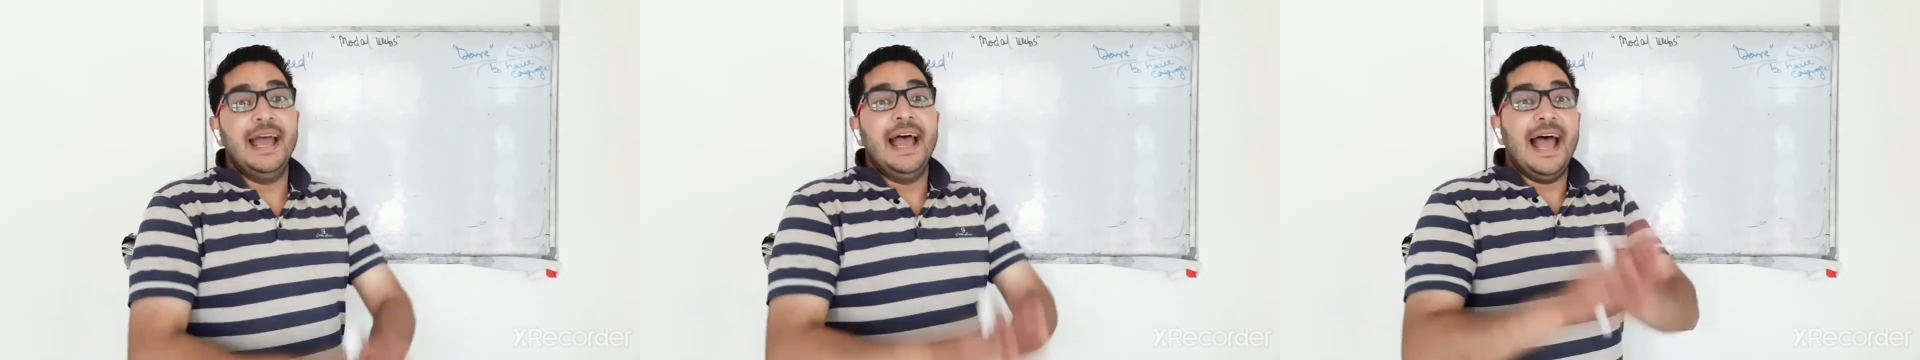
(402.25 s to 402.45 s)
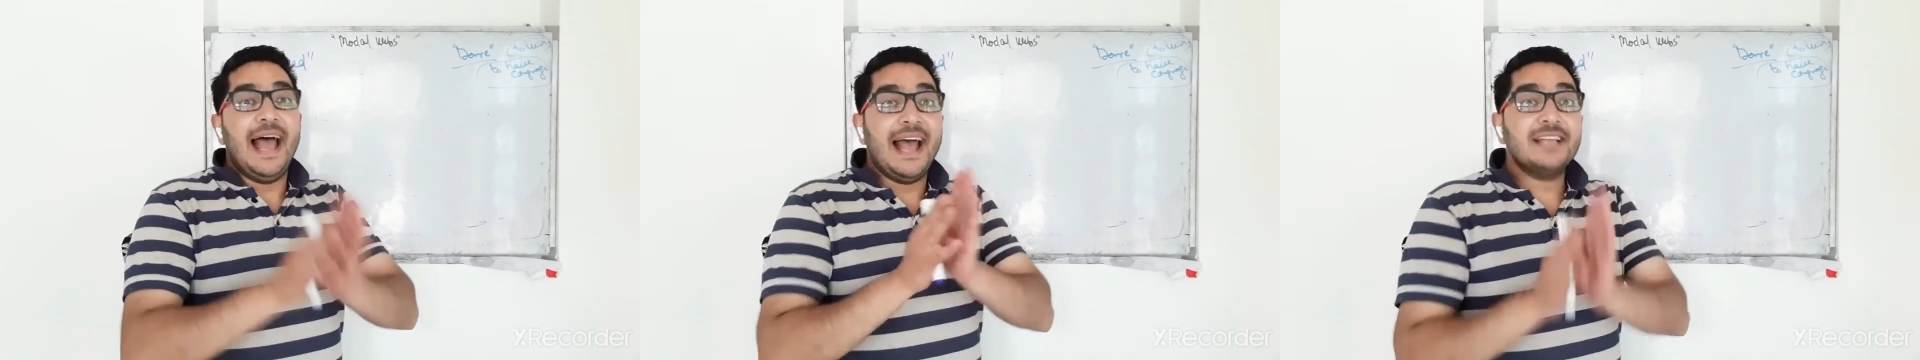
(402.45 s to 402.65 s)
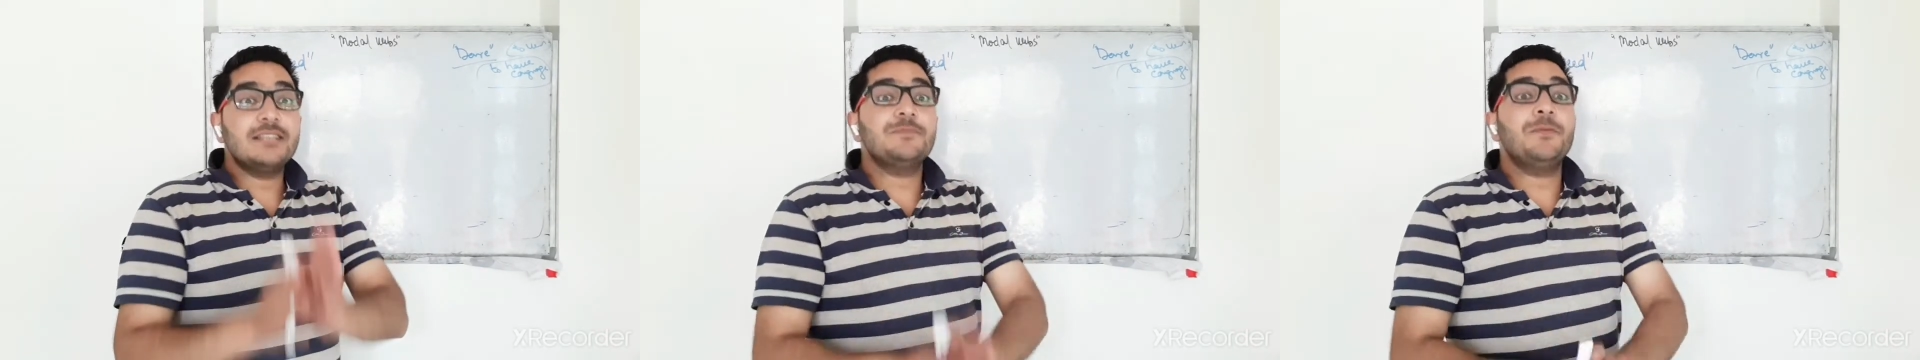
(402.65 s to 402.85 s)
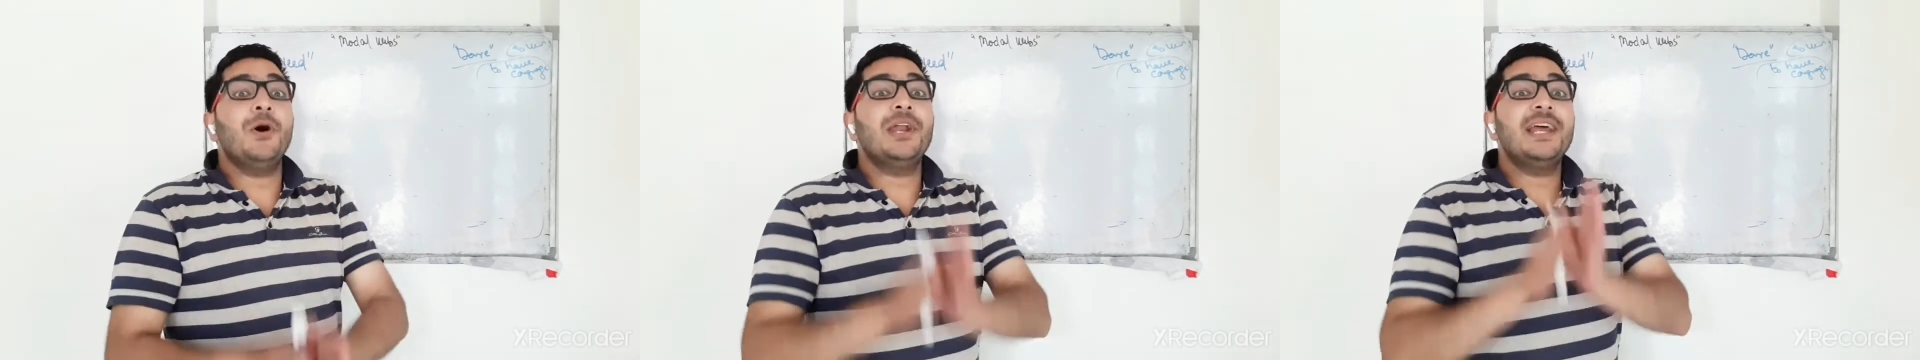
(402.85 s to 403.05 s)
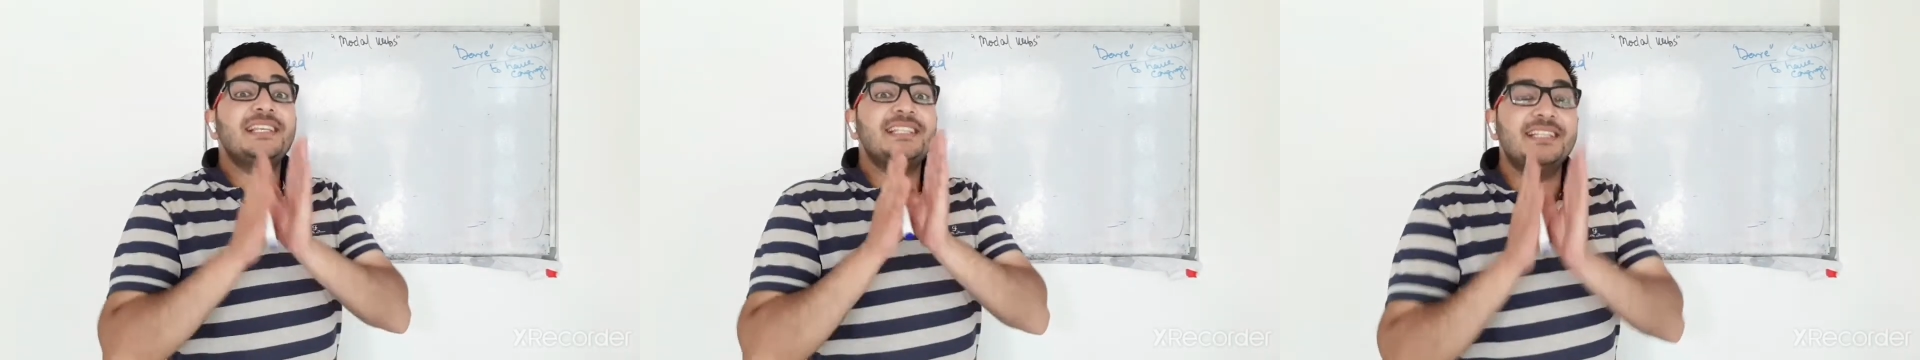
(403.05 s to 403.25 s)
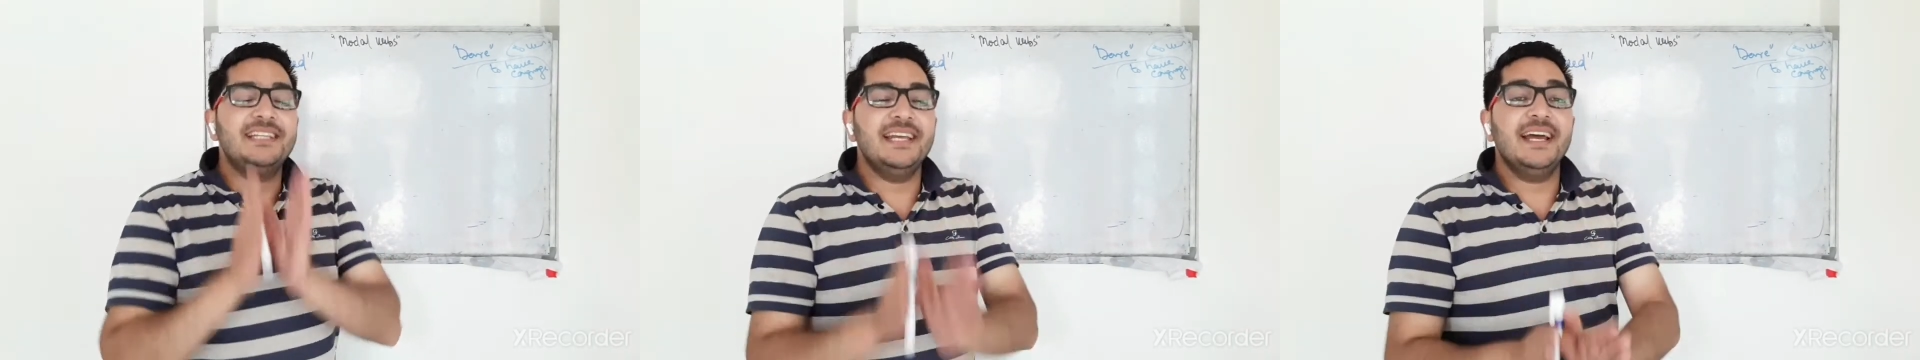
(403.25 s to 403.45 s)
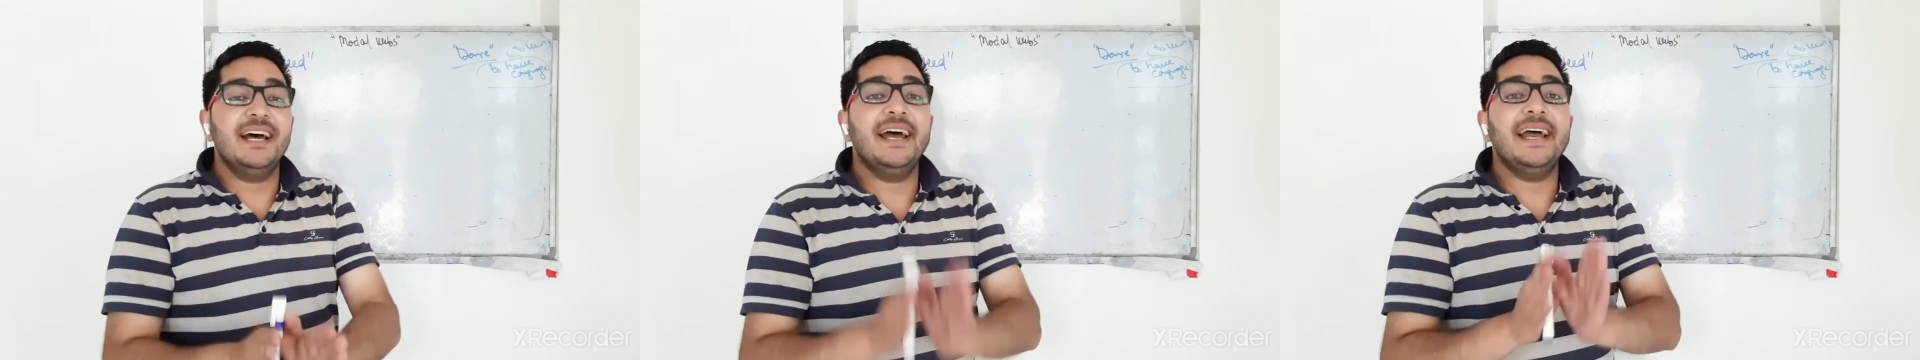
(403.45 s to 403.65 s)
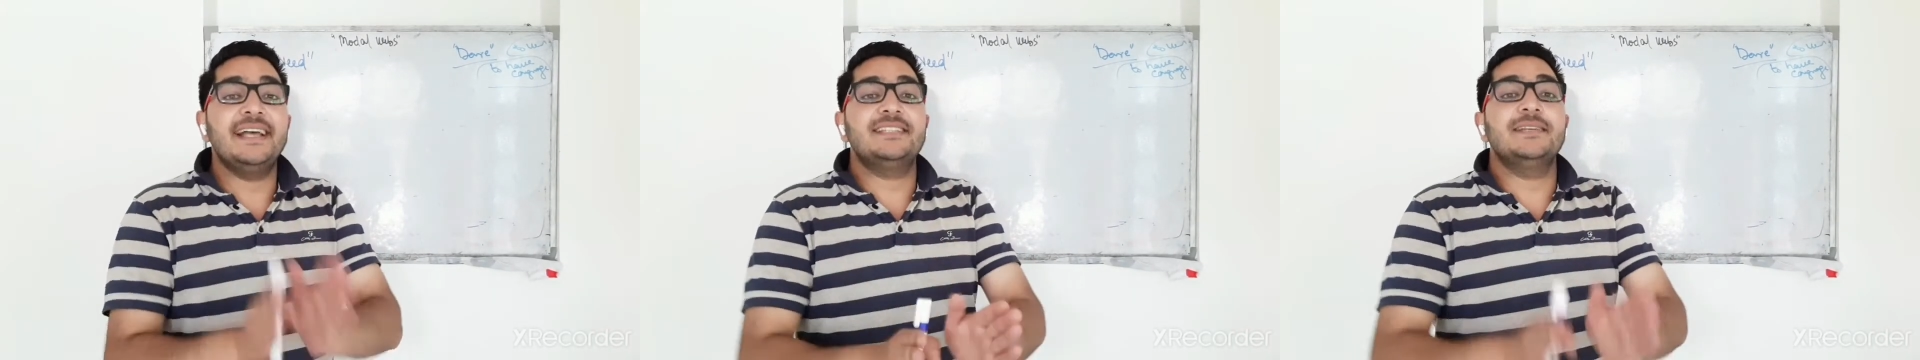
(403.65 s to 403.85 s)
as far as dare
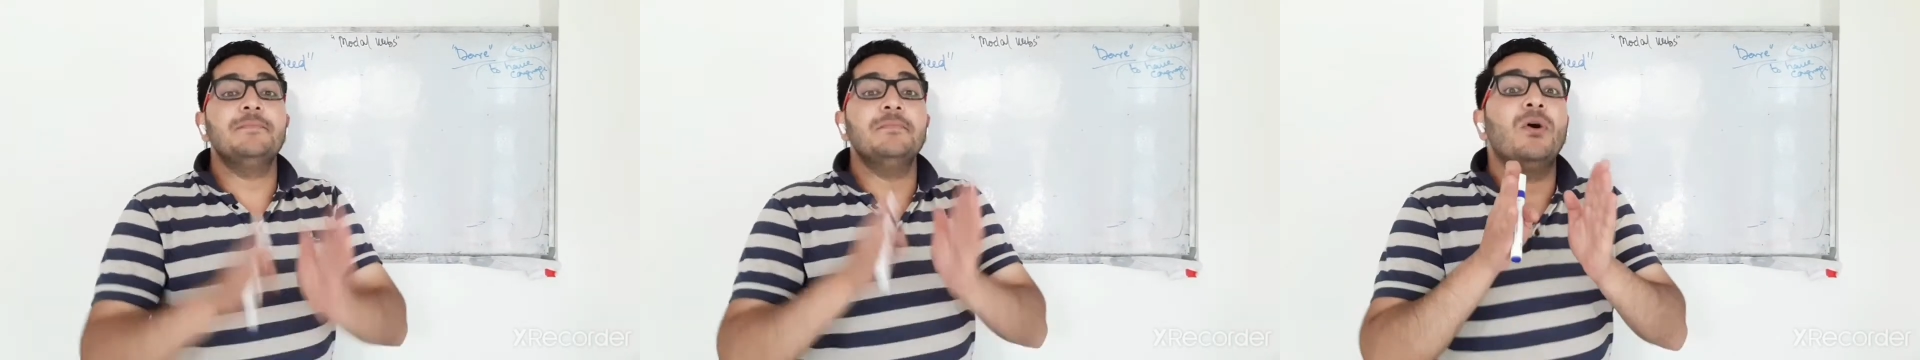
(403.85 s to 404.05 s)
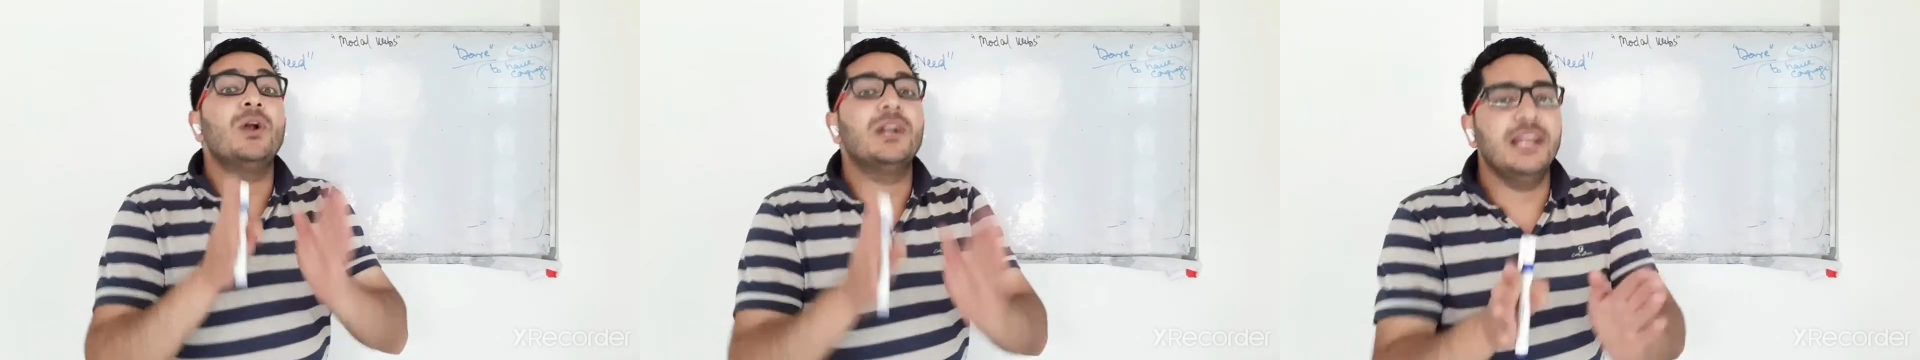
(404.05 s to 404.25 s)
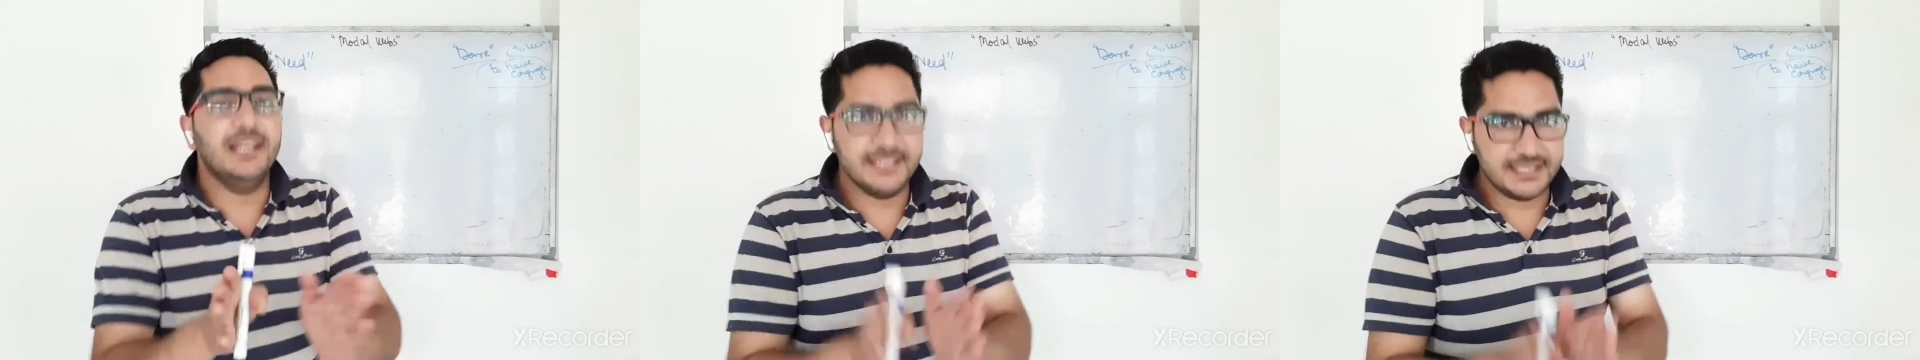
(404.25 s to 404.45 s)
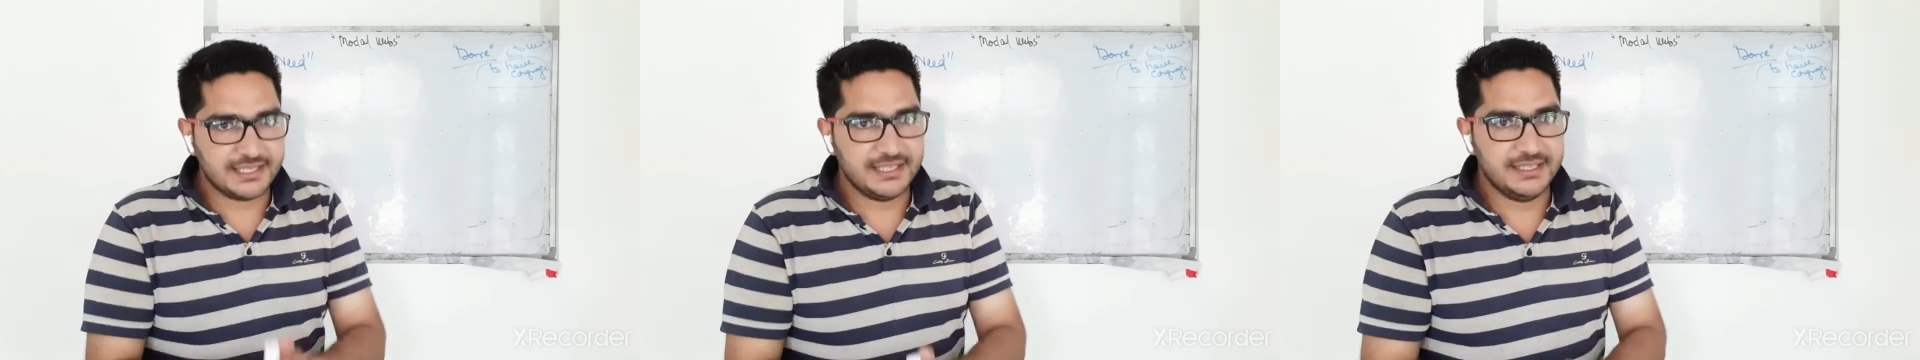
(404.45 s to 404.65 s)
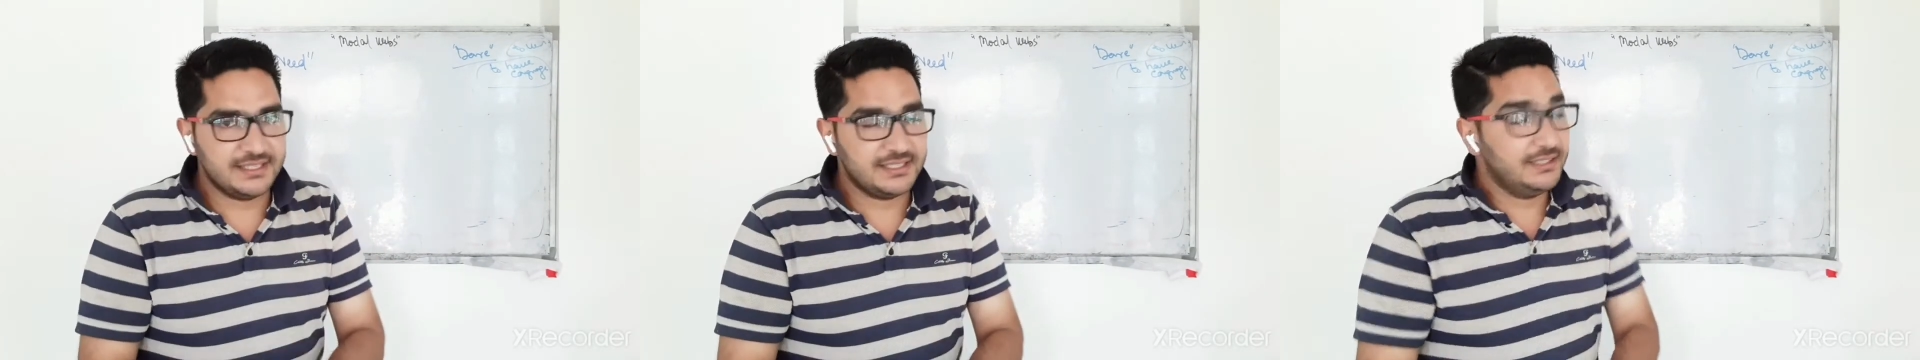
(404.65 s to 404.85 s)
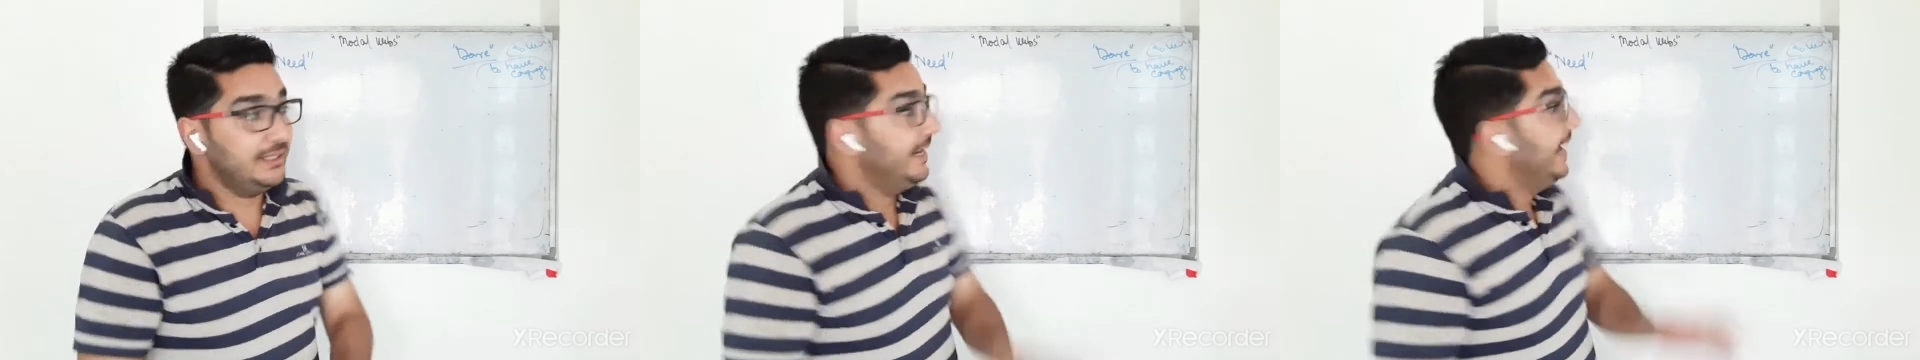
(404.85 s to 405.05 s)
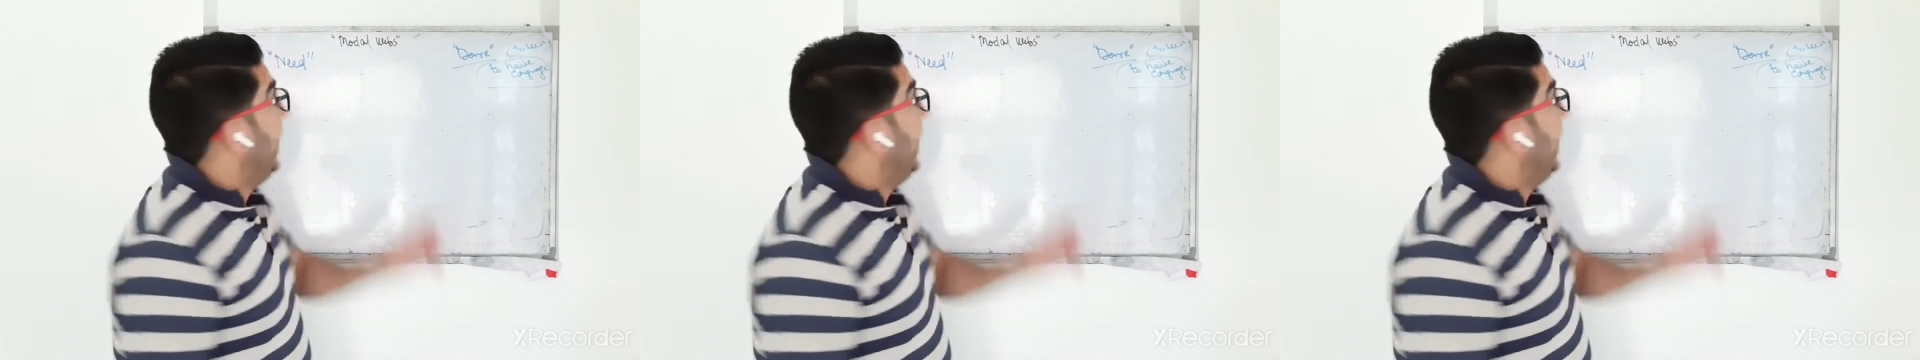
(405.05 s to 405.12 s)
as a modal is concerned.